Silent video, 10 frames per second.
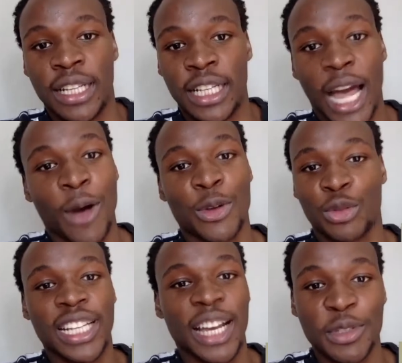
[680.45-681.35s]
Like, I was
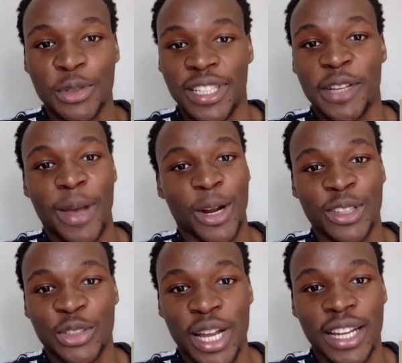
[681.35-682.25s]
really happy to see him back on the
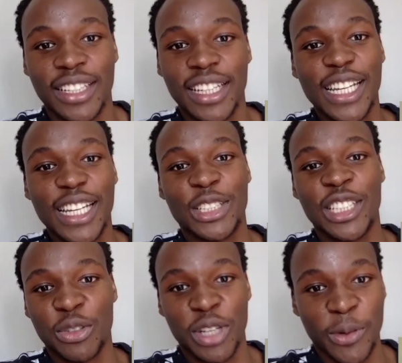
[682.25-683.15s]
track and
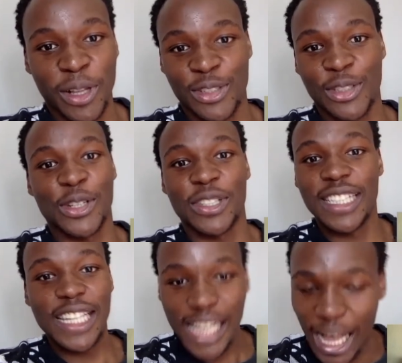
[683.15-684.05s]
doing really well. So
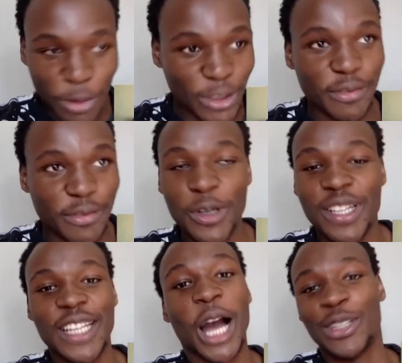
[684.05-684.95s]
I'm looking forward to
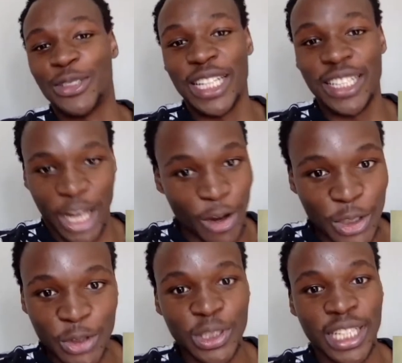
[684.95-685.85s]
see how he's doing, how he's
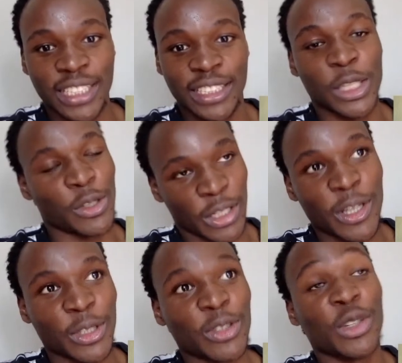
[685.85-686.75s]
going to do next year, because I know he's
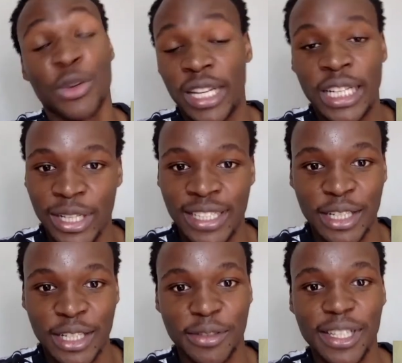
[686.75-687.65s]
going to do really great
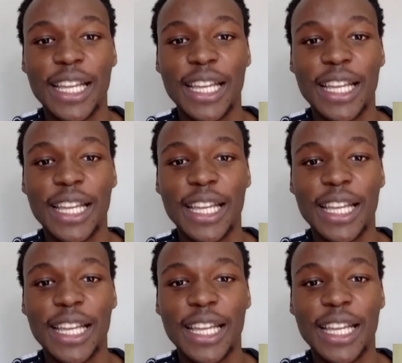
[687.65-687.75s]
stuff.